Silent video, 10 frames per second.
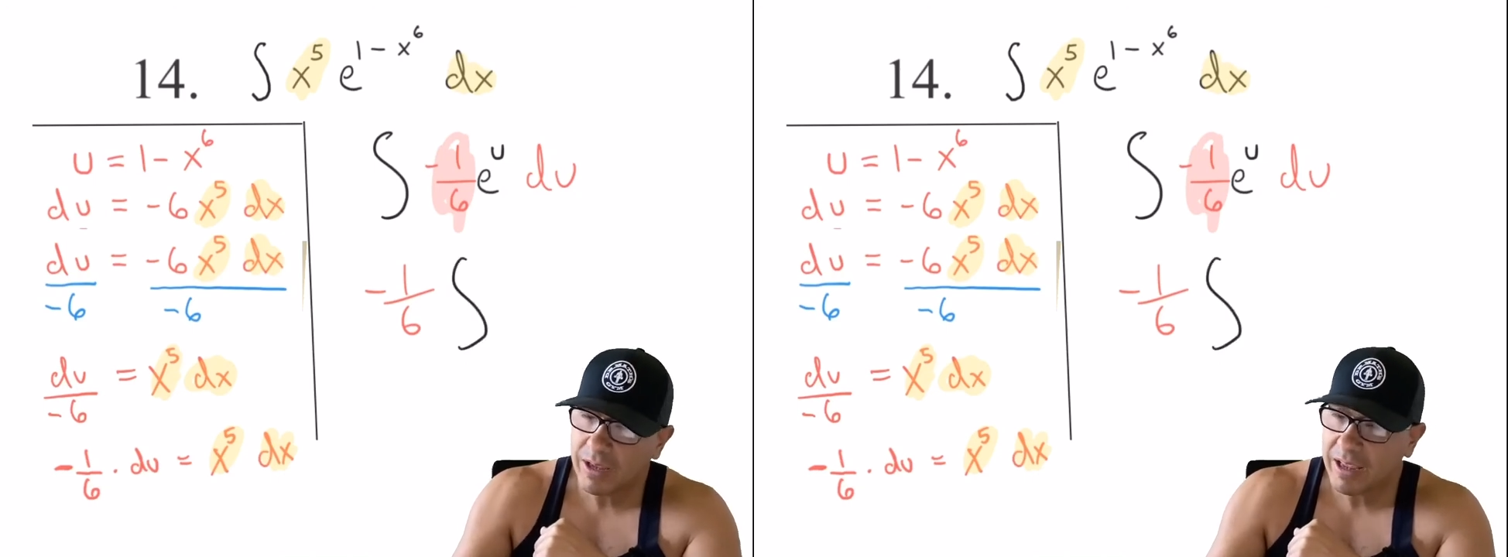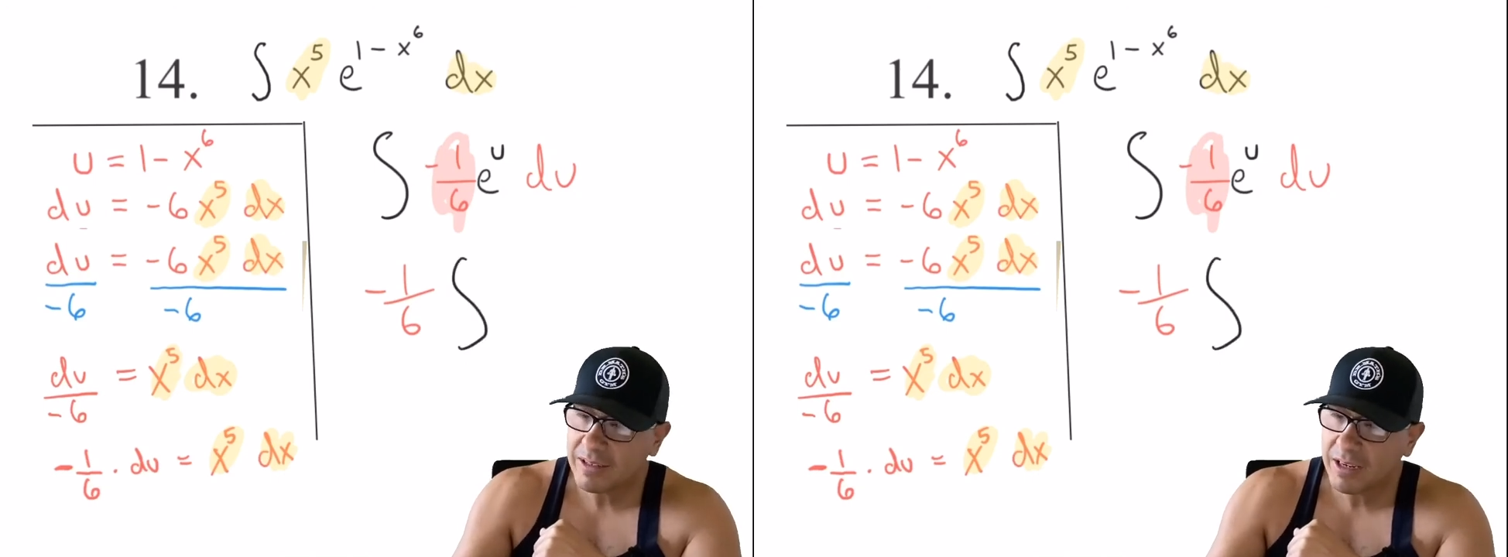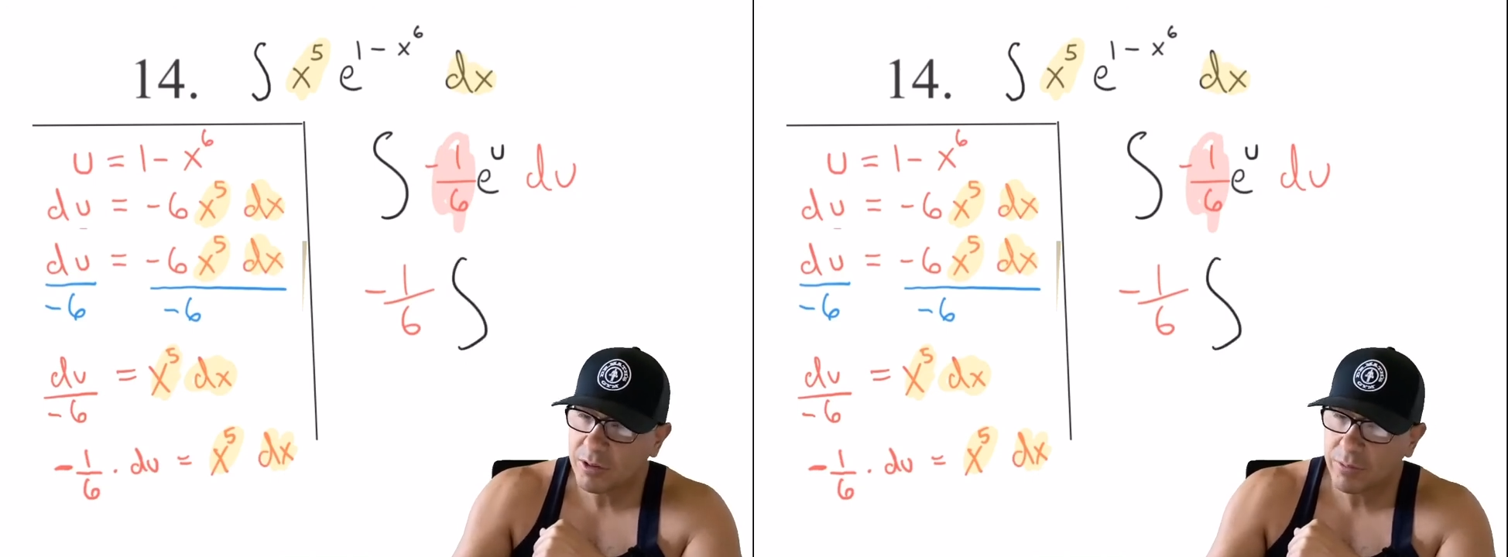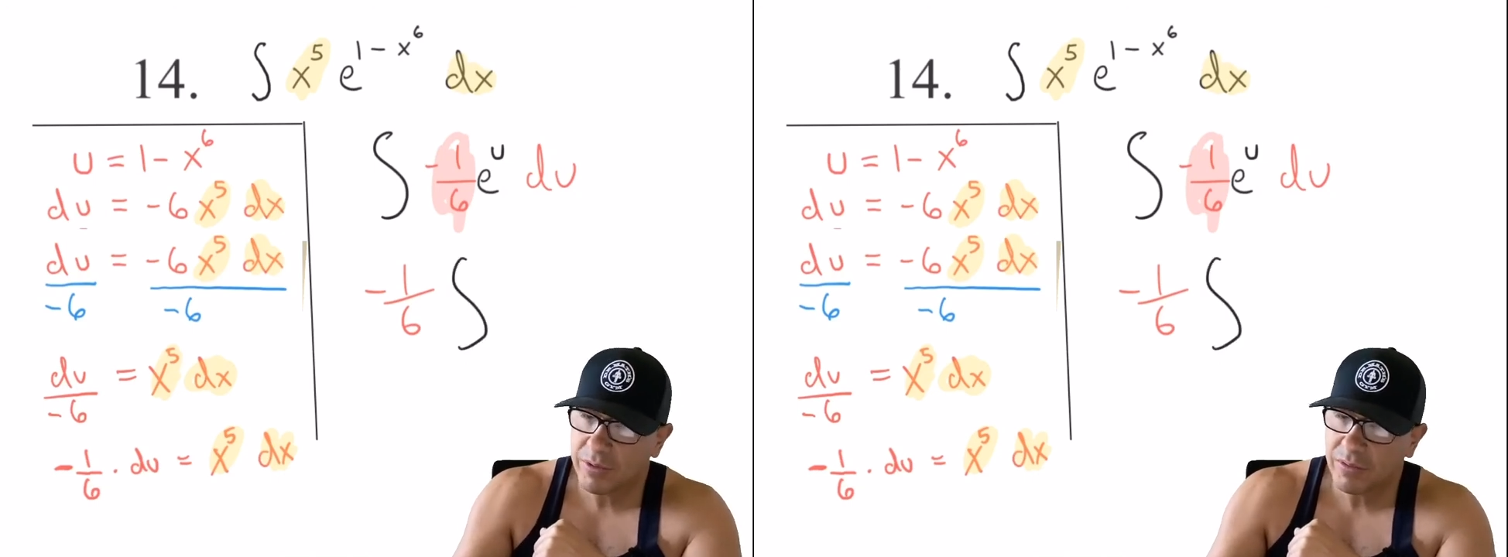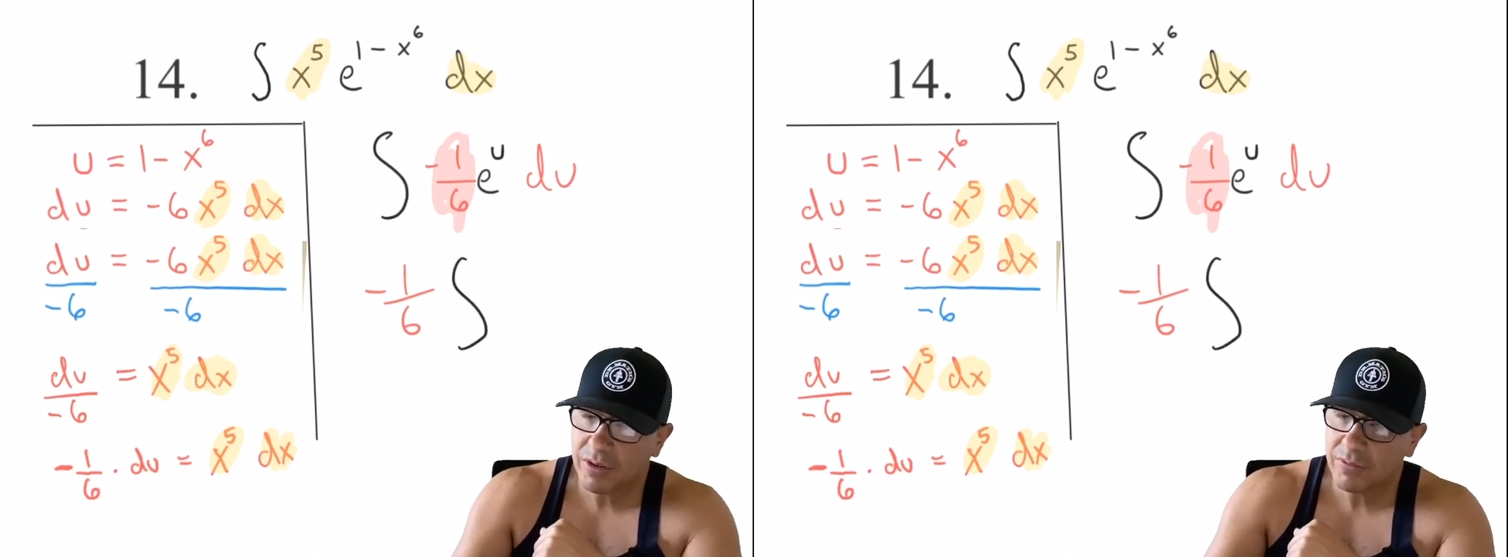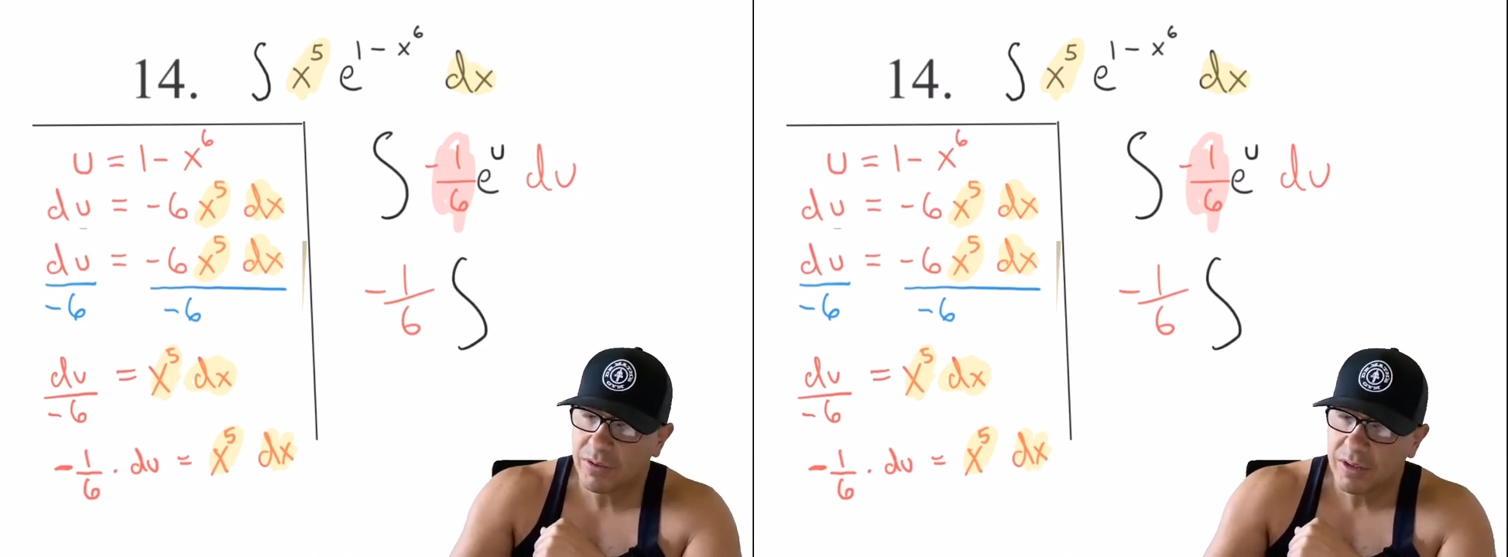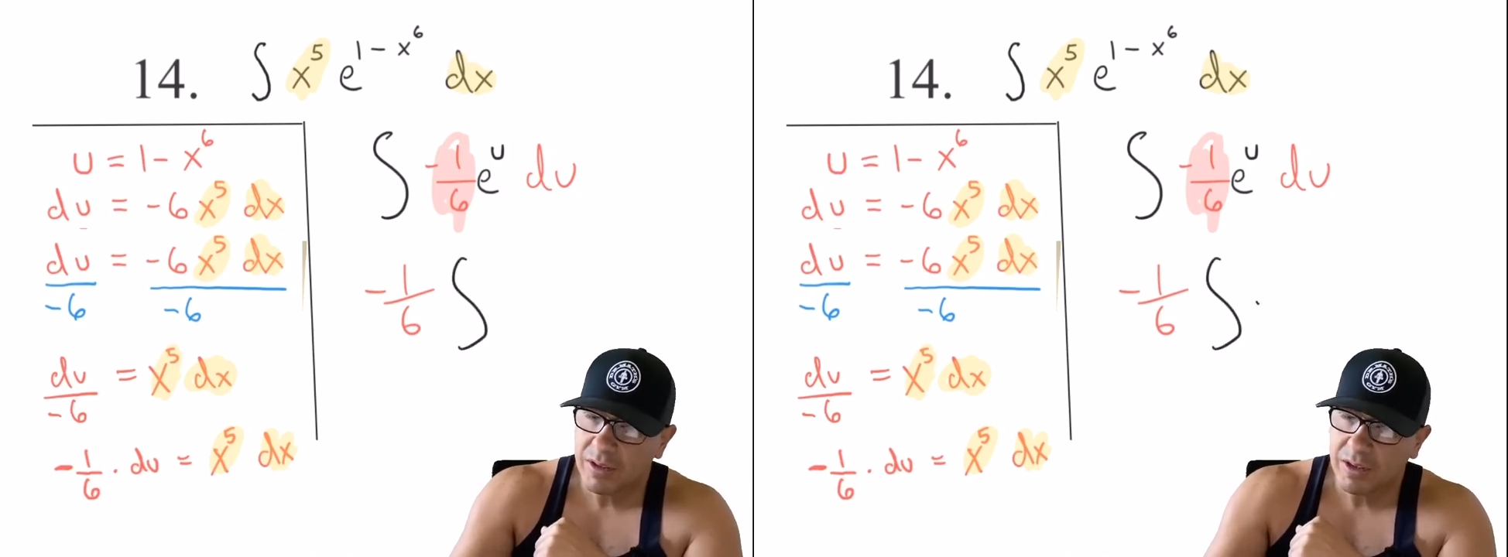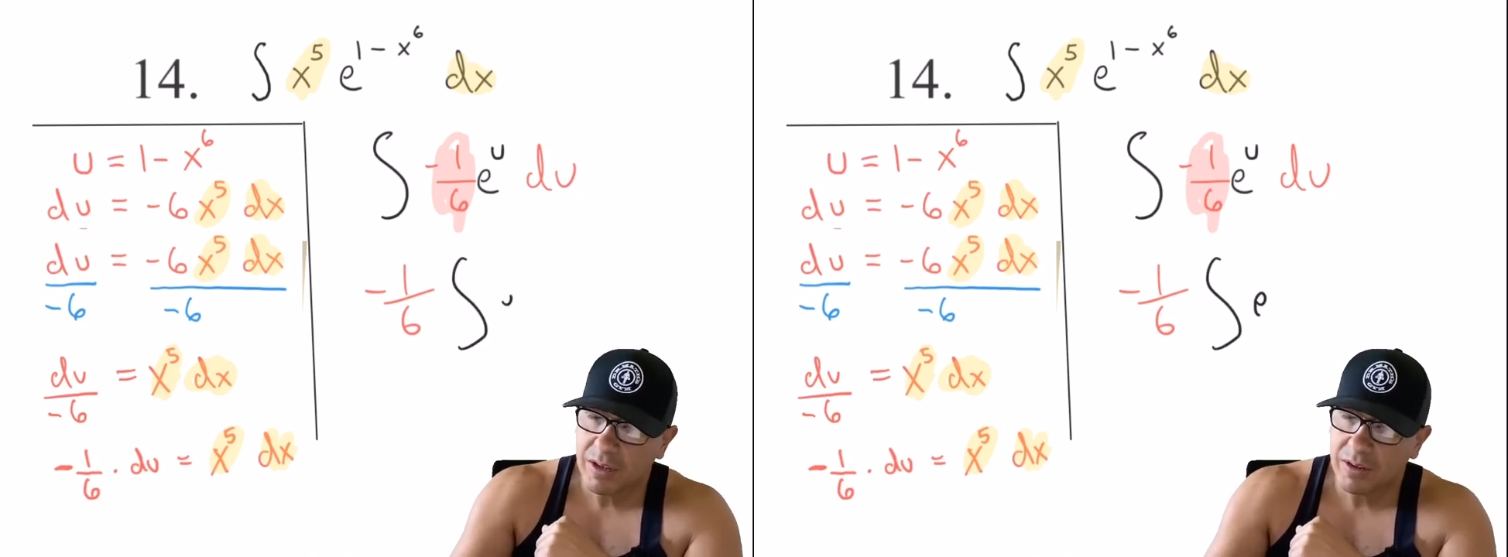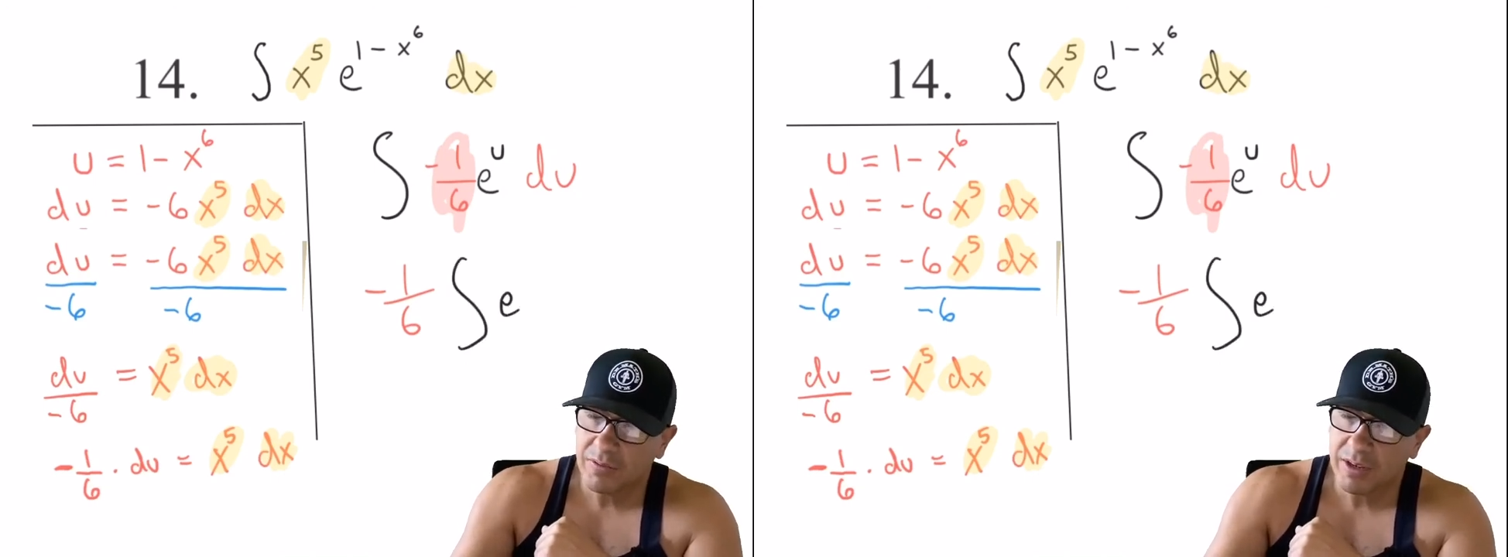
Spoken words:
antiderivative of